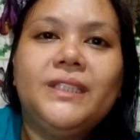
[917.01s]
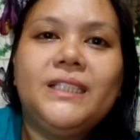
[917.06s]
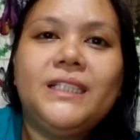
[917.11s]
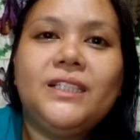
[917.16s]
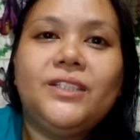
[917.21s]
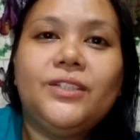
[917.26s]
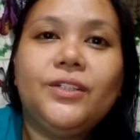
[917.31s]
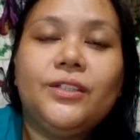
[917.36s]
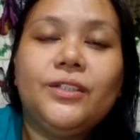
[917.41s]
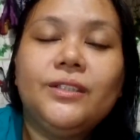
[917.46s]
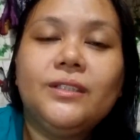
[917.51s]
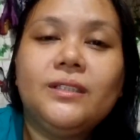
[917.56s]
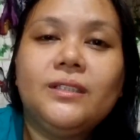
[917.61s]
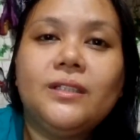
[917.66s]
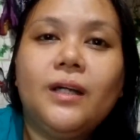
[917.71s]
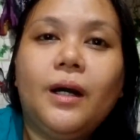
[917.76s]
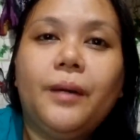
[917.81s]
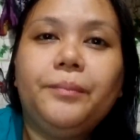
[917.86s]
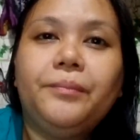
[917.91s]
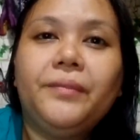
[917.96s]
seasons
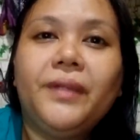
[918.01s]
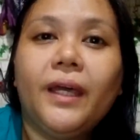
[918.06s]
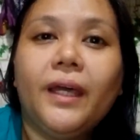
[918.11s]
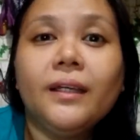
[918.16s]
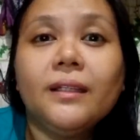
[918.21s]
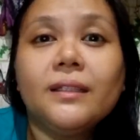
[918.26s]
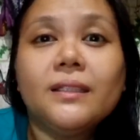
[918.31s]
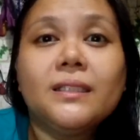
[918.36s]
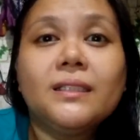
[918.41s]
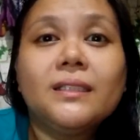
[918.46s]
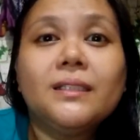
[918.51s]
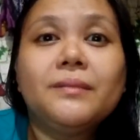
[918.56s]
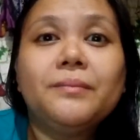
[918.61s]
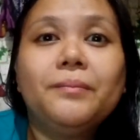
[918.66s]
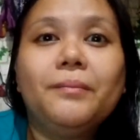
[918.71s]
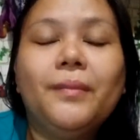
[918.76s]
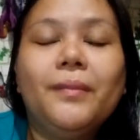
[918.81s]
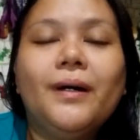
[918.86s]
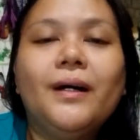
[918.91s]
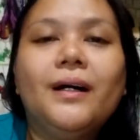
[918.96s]
up next,
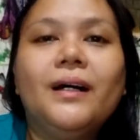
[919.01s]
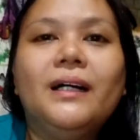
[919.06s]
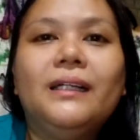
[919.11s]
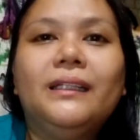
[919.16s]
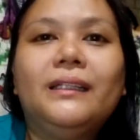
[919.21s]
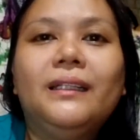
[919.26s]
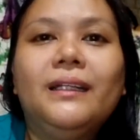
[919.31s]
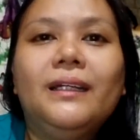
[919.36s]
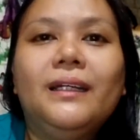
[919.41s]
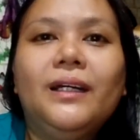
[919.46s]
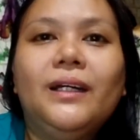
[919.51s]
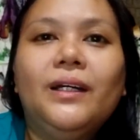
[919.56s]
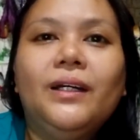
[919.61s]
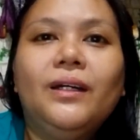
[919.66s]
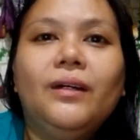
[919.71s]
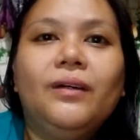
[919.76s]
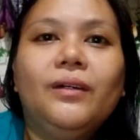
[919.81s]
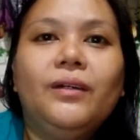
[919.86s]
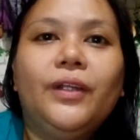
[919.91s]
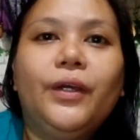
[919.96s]
but
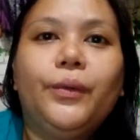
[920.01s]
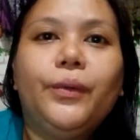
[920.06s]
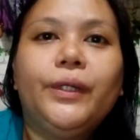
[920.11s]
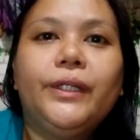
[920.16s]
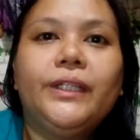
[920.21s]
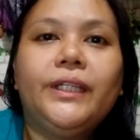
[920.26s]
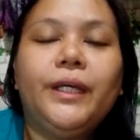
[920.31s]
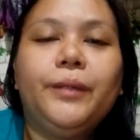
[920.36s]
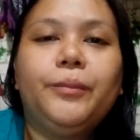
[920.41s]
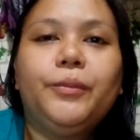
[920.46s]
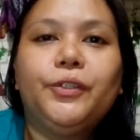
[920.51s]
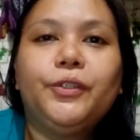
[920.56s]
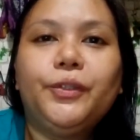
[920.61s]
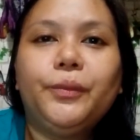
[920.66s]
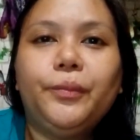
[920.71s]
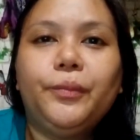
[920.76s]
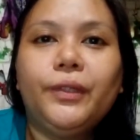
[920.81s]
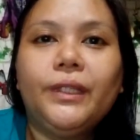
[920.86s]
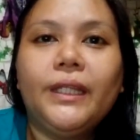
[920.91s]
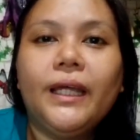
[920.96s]
they weren't able to
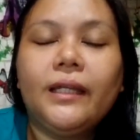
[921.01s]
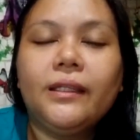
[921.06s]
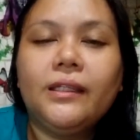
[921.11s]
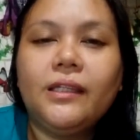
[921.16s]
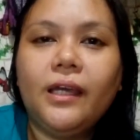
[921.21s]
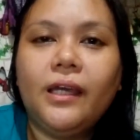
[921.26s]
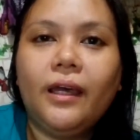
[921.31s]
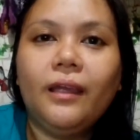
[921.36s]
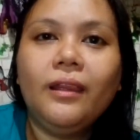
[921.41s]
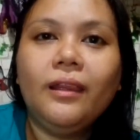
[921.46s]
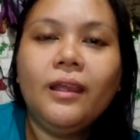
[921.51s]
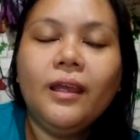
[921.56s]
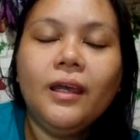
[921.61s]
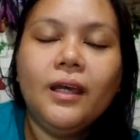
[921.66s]
put that yet.